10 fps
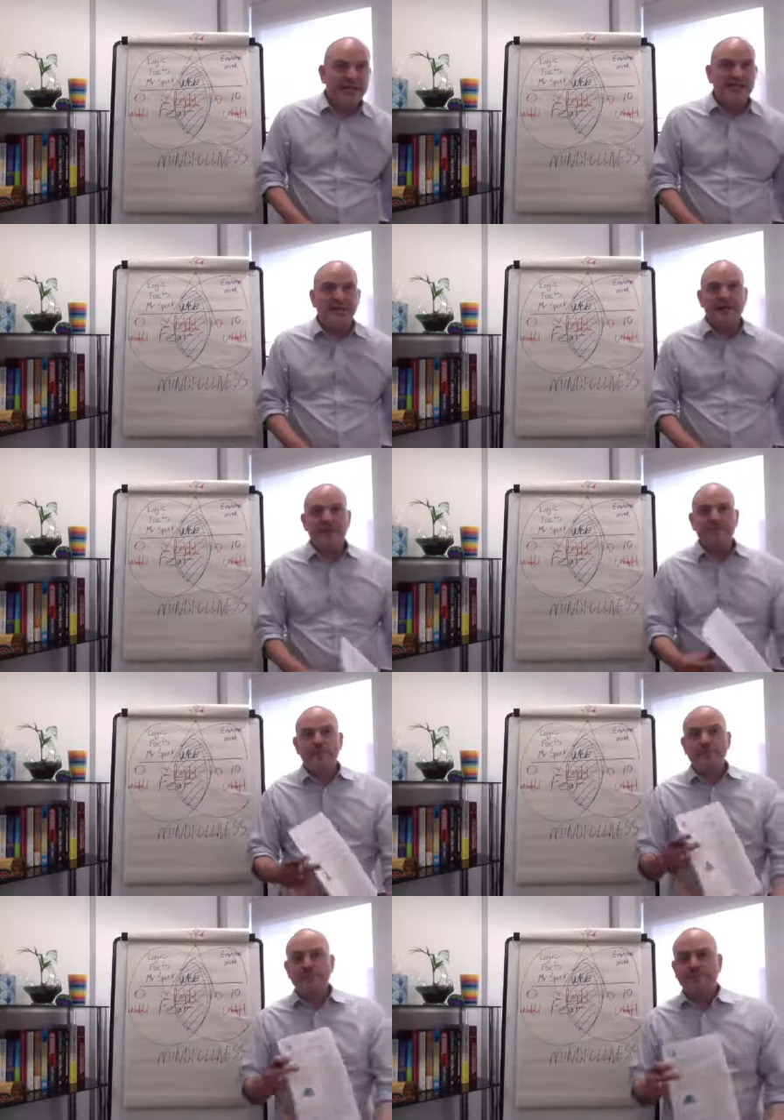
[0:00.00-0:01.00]
is
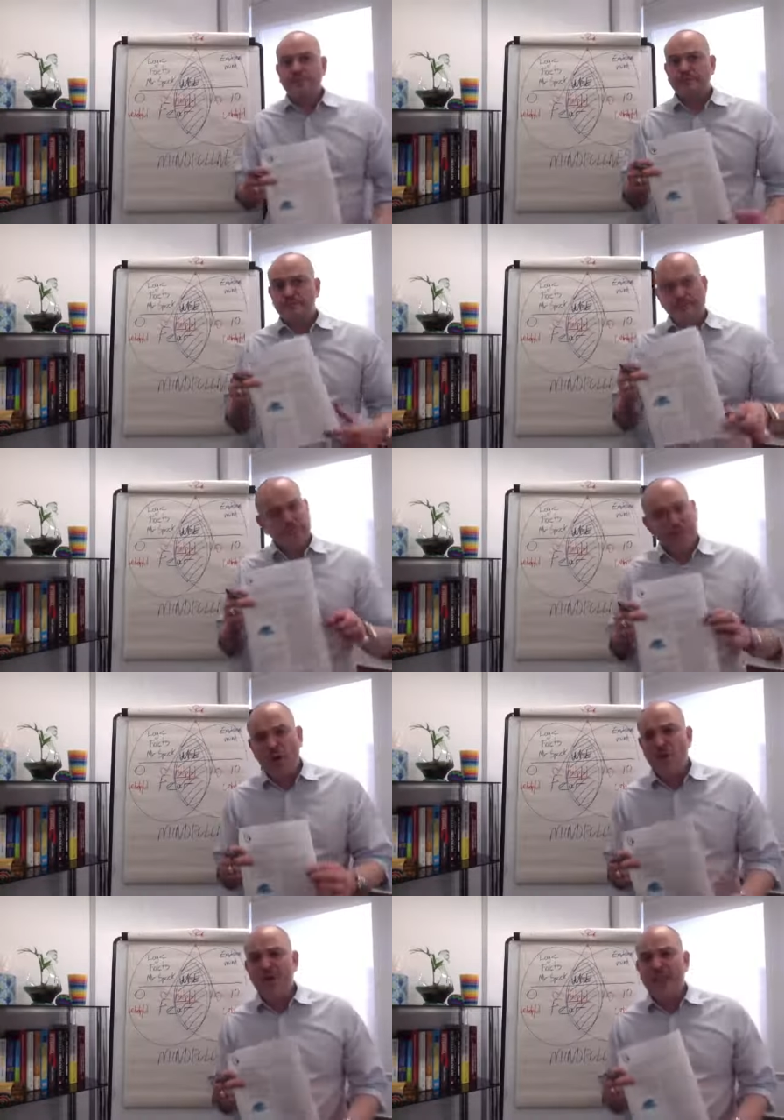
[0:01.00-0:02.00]
available
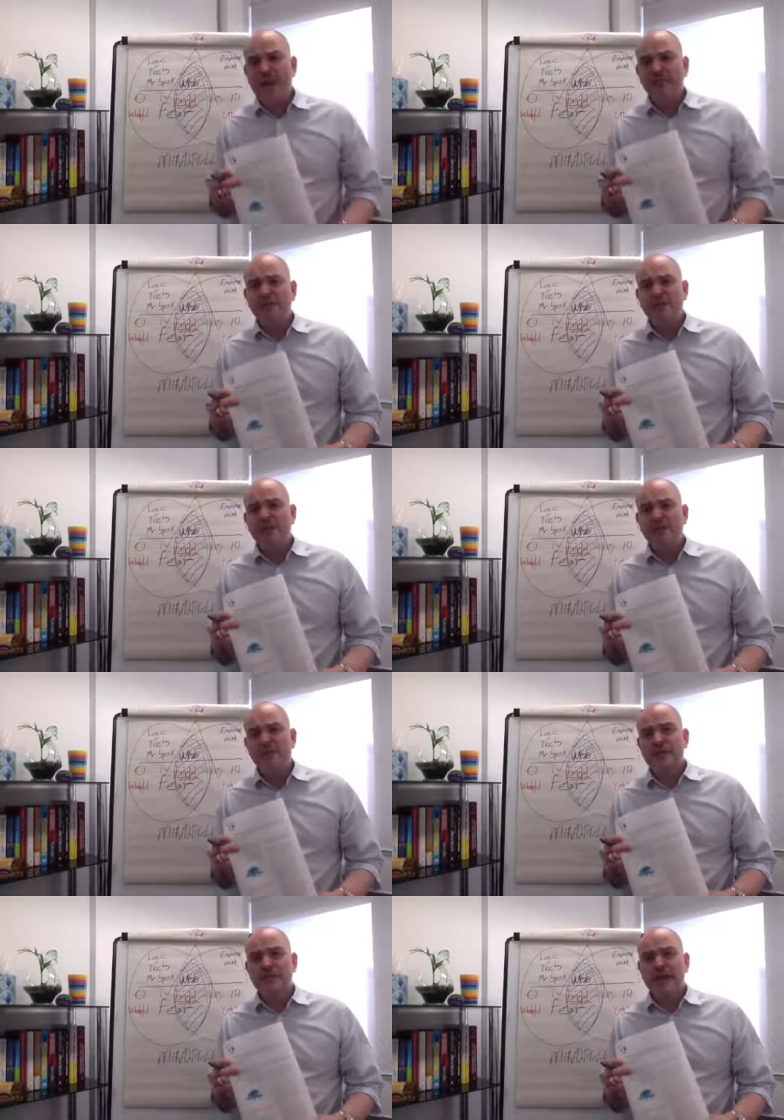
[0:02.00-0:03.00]
on the download, which
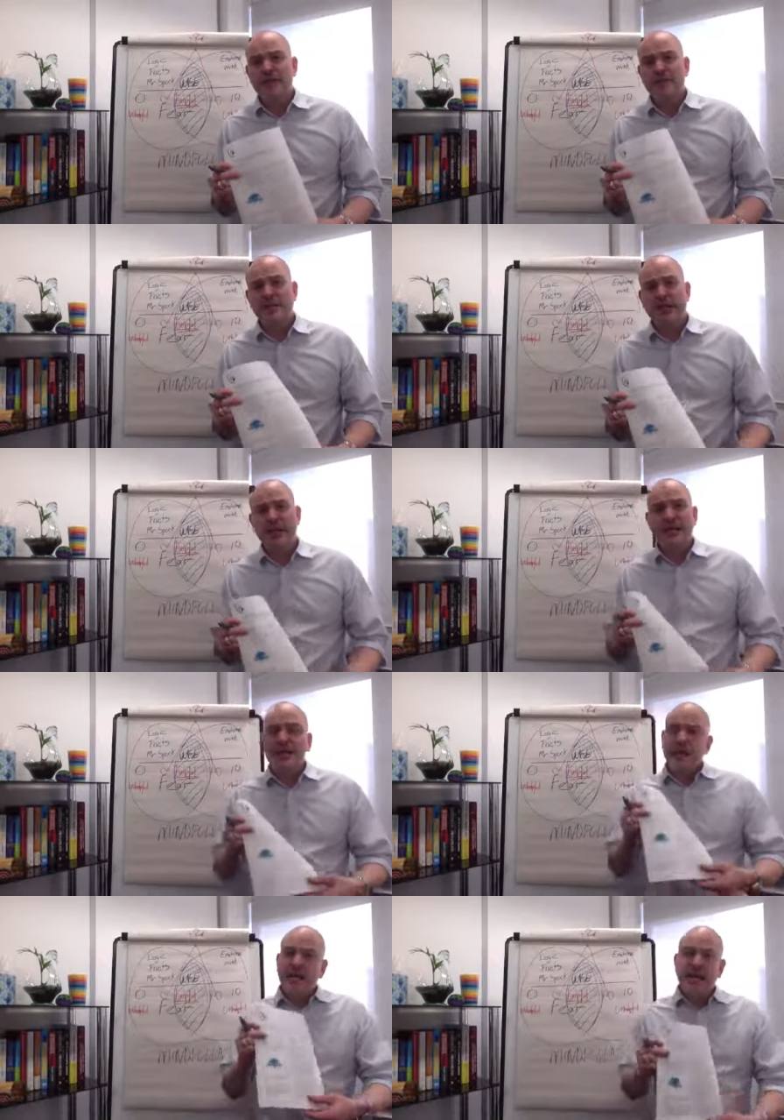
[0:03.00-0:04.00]
is attached to that.
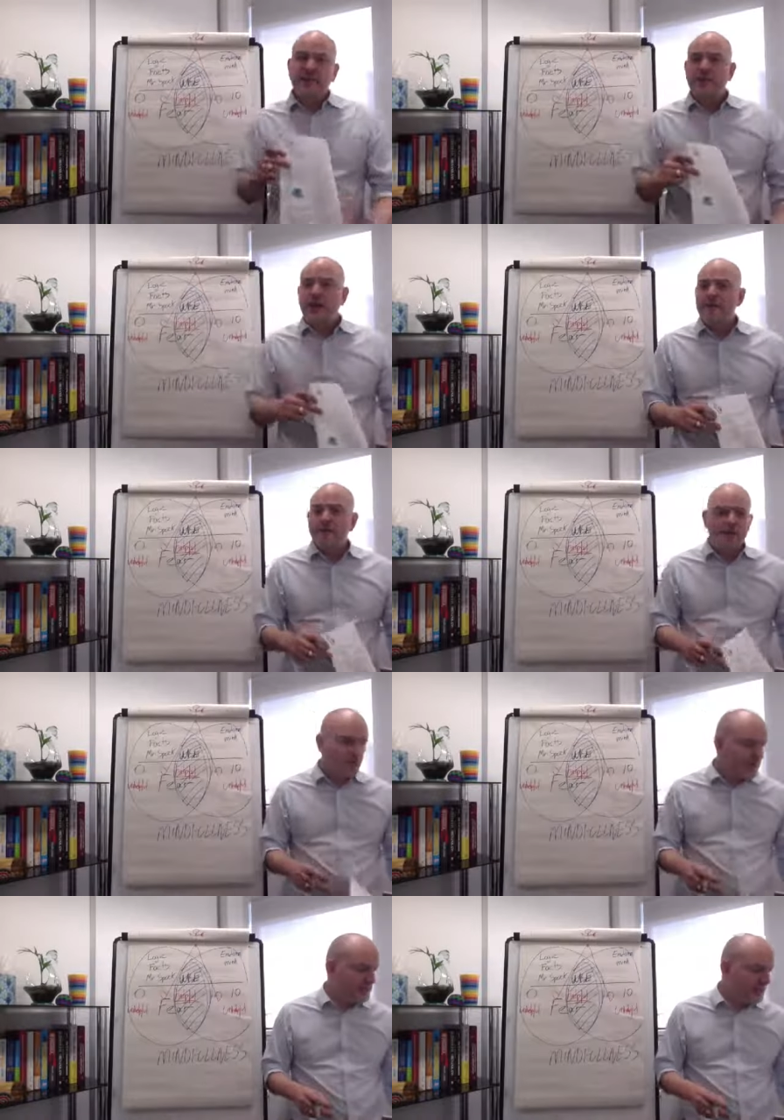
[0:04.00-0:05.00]
If you have any
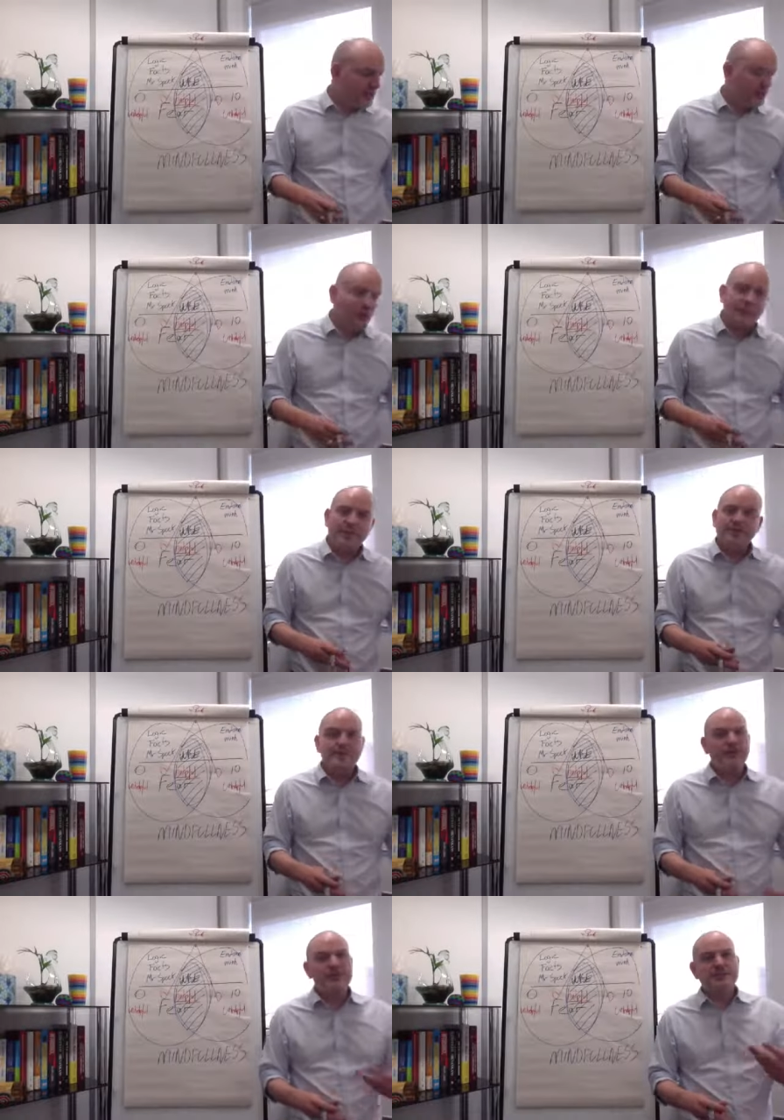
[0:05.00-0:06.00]
questions or comments,
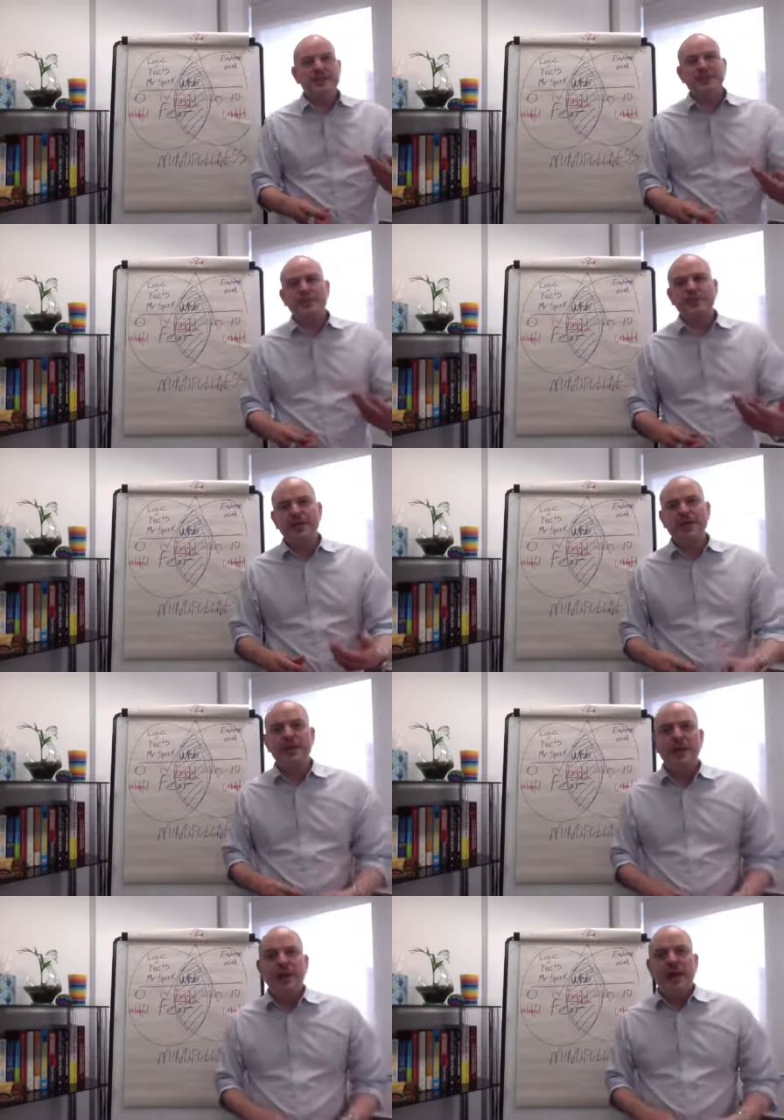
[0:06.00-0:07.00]
please message me.
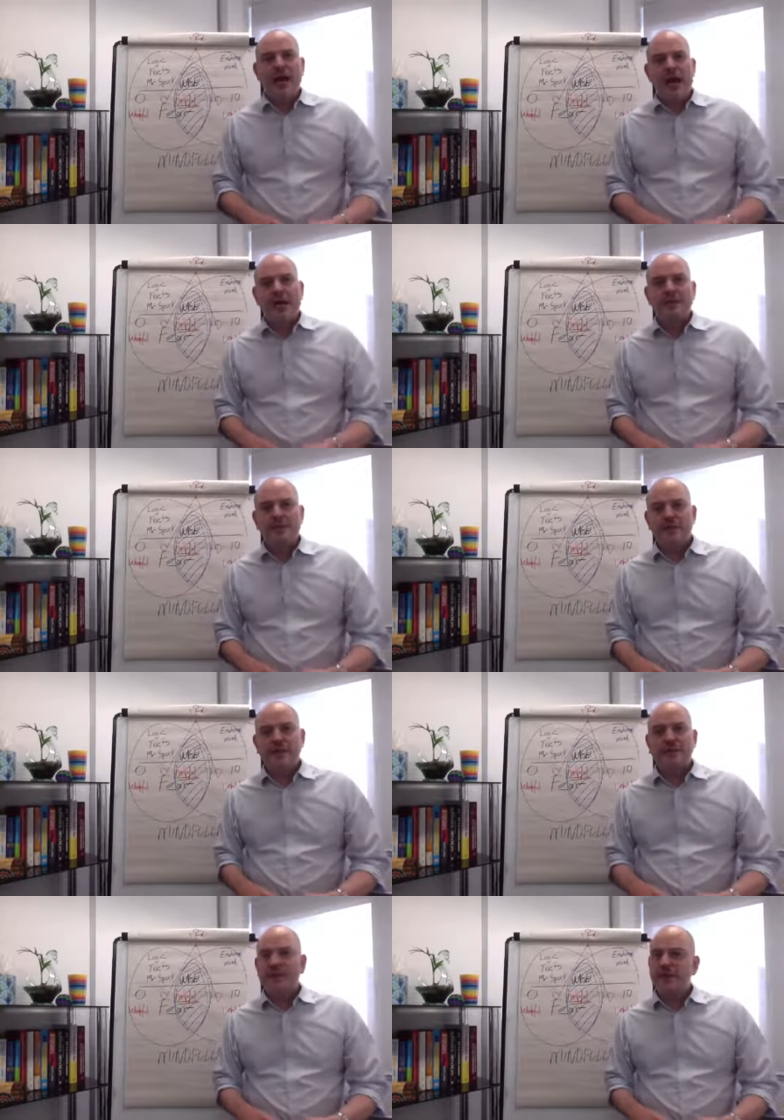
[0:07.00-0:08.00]
And
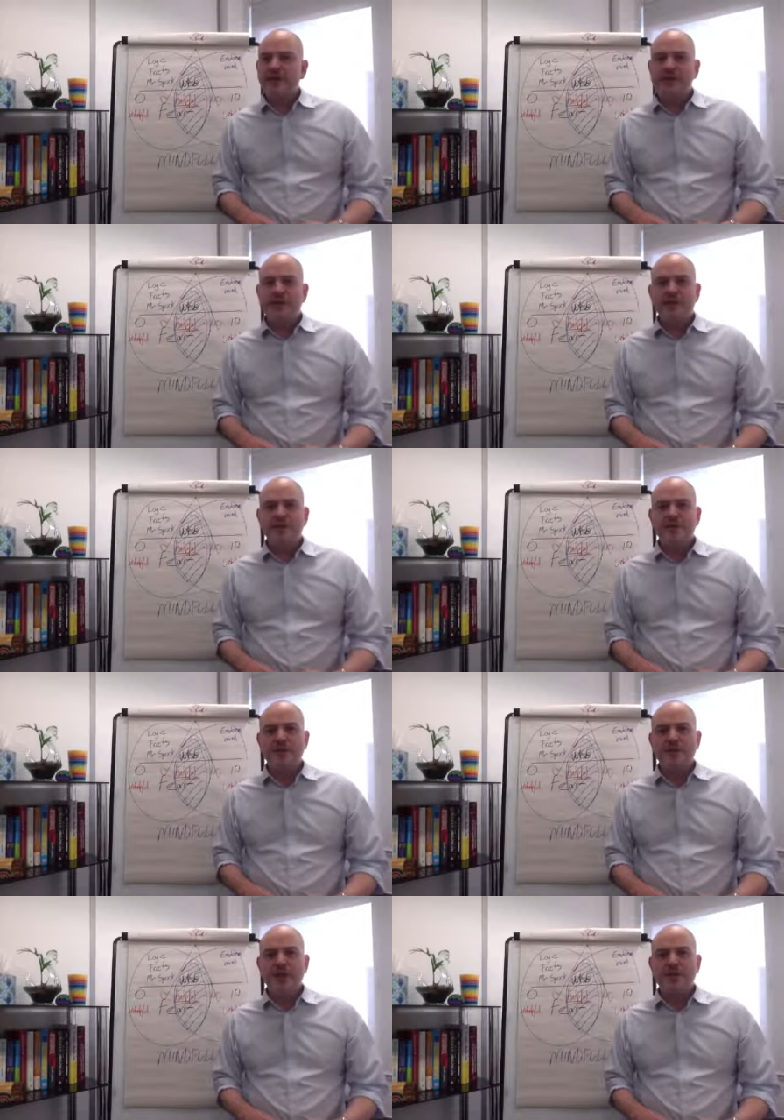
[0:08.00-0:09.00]
thank you very much for
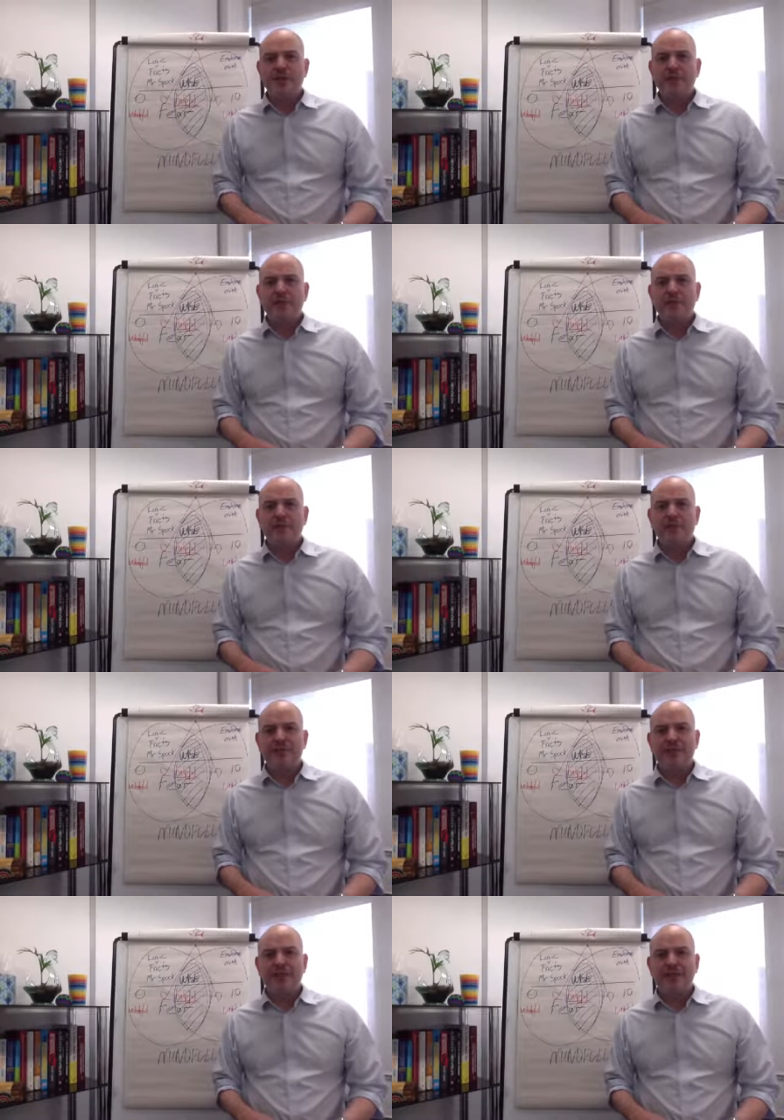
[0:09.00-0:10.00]
your time. I really
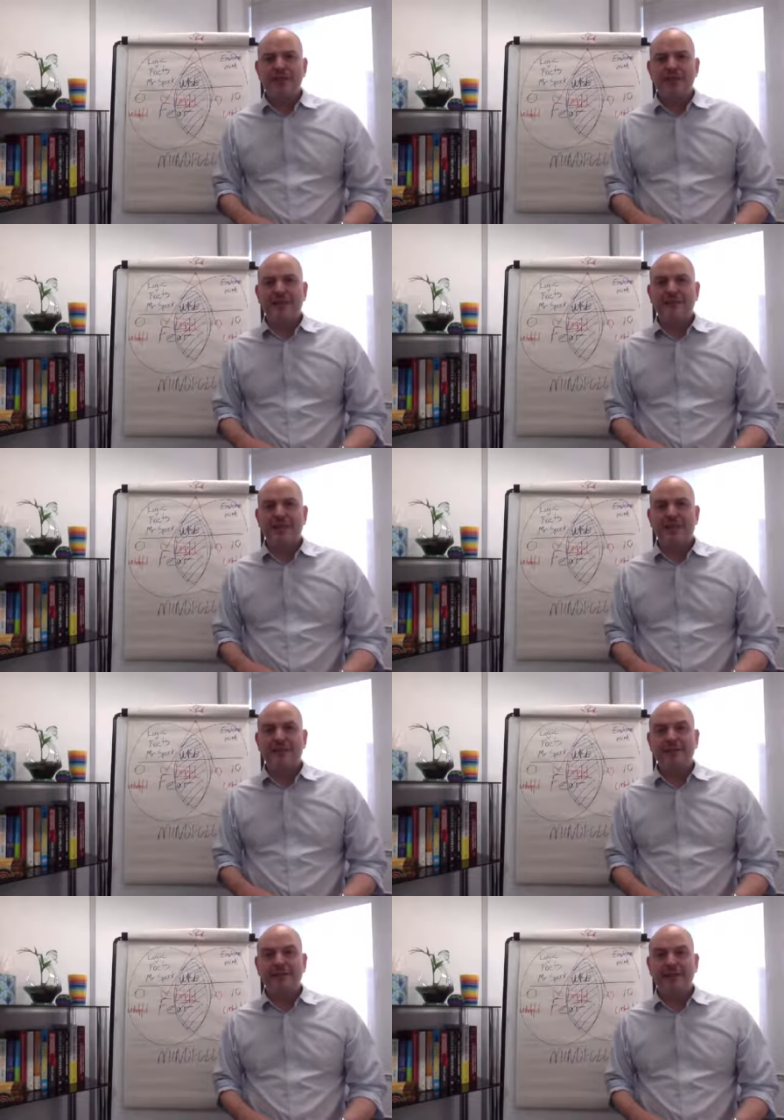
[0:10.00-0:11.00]
appreciate it. Have a
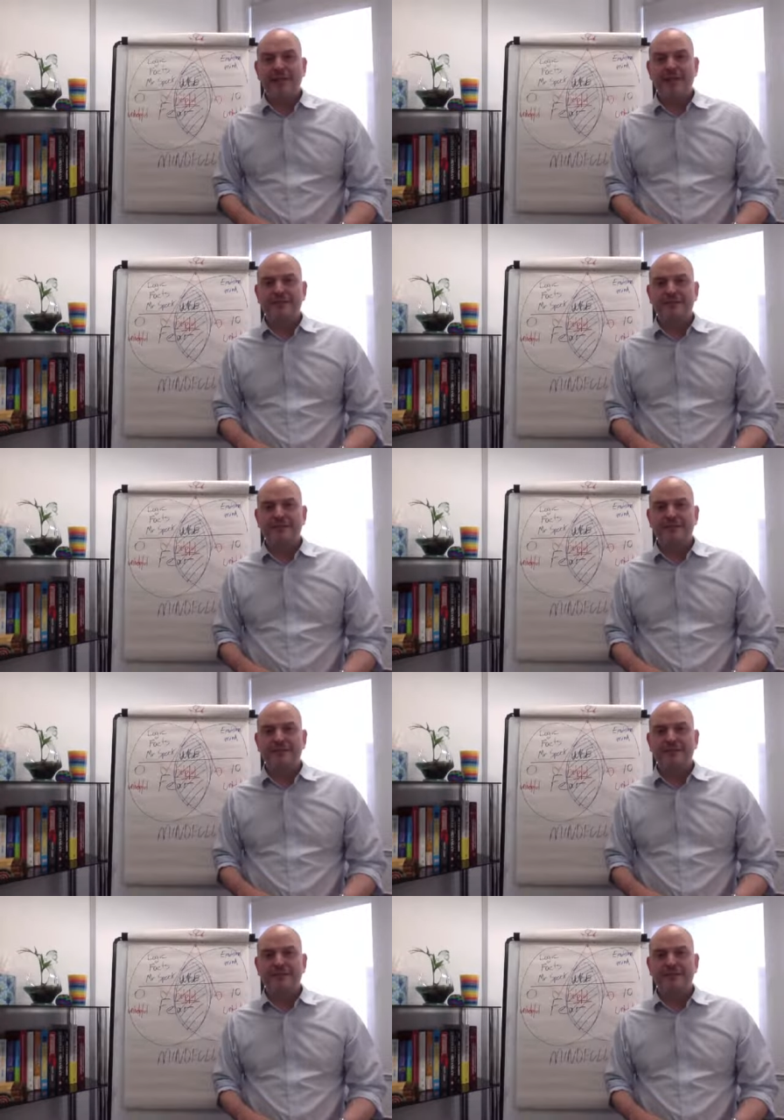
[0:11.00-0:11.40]
lovely day.